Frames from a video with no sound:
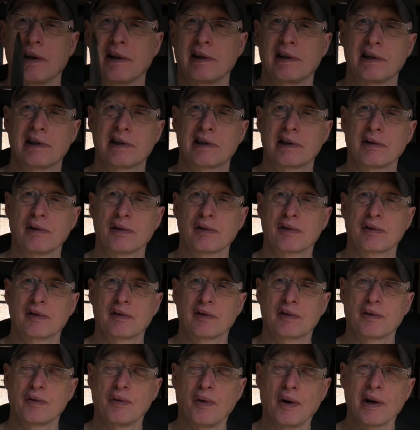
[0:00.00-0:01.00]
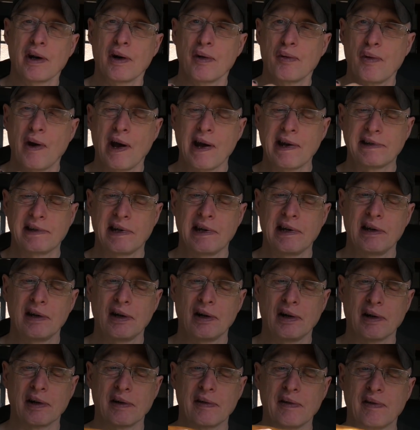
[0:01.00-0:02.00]
It's still quite a weighty
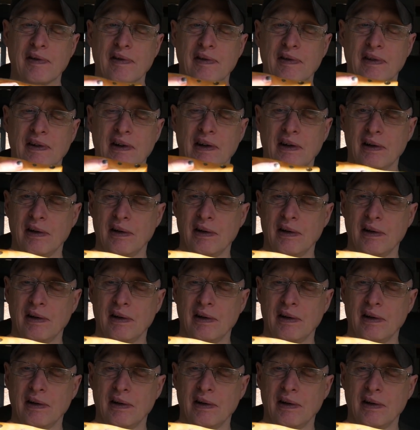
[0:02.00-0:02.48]
knife,